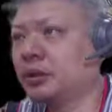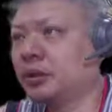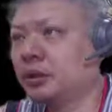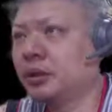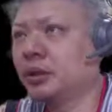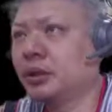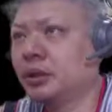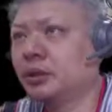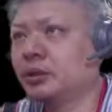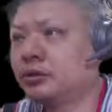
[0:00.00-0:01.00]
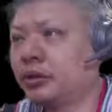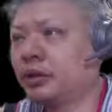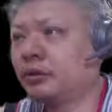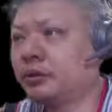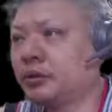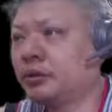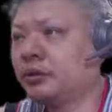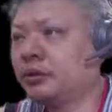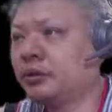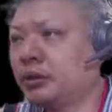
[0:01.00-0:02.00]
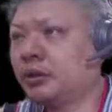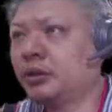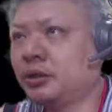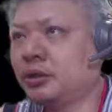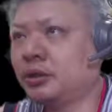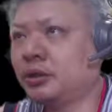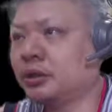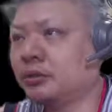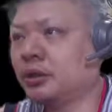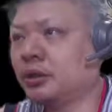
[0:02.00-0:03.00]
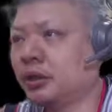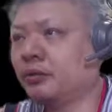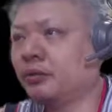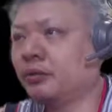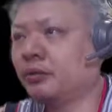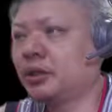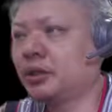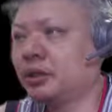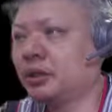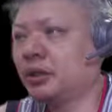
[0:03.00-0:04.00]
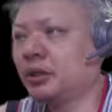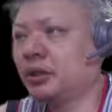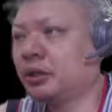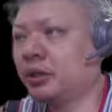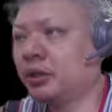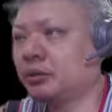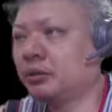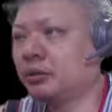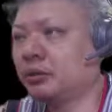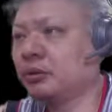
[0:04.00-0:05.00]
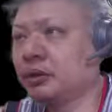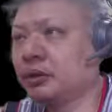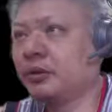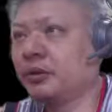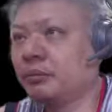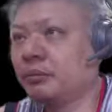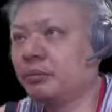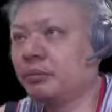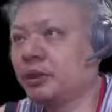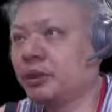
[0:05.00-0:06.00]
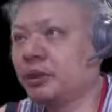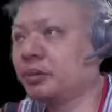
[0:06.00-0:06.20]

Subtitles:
c2-1 is not advocated, otherwise it will lead to these very complicated positions,